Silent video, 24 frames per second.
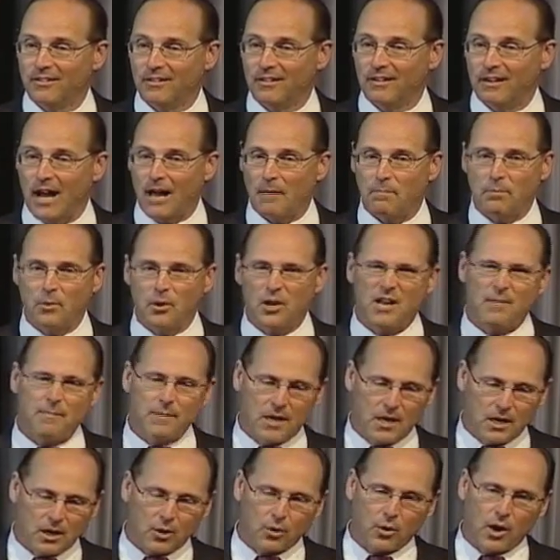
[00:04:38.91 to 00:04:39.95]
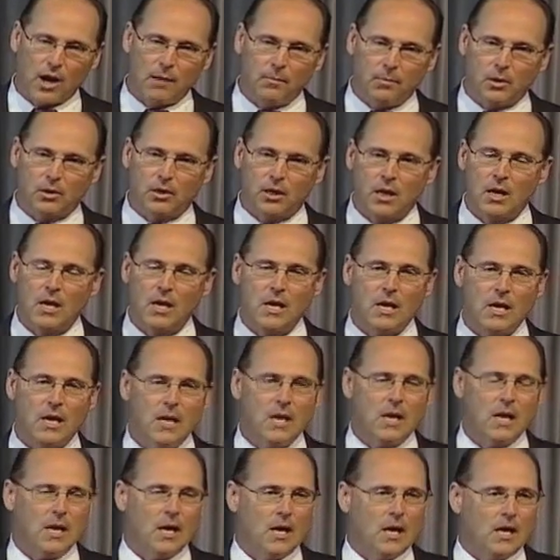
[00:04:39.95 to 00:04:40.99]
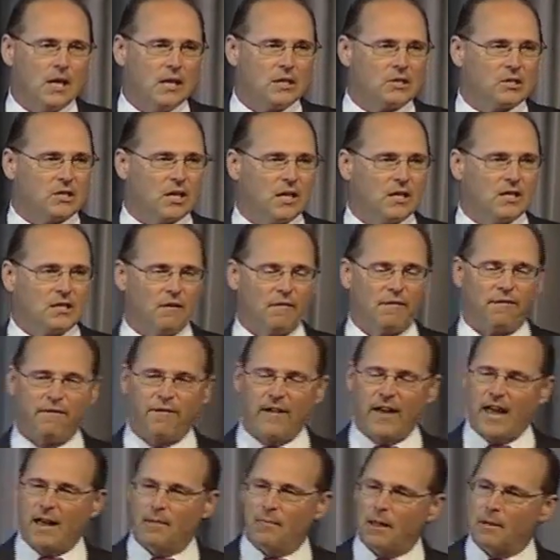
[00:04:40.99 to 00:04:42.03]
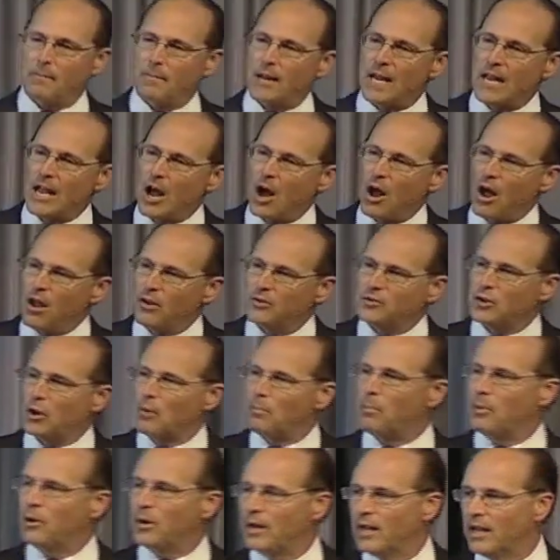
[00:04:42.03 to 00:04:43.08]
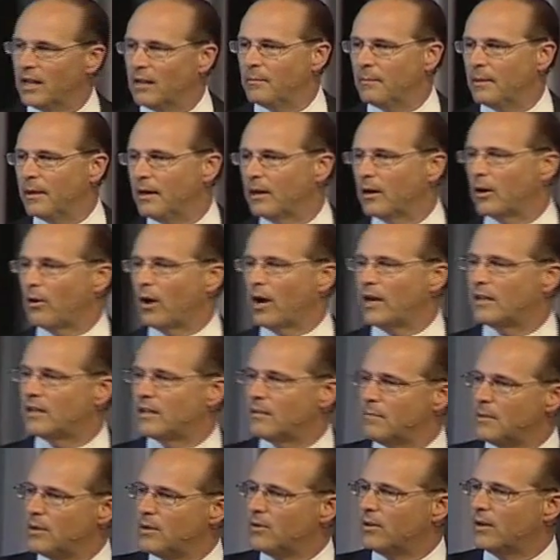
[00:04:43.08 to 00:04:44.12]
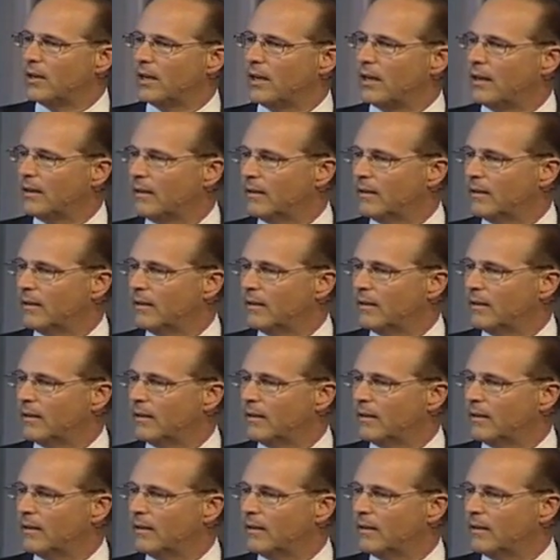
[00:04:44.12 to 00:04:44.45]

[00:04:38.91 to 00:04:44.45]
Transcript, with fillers: God put him in an incredible sense of family, but he also put him in a great community.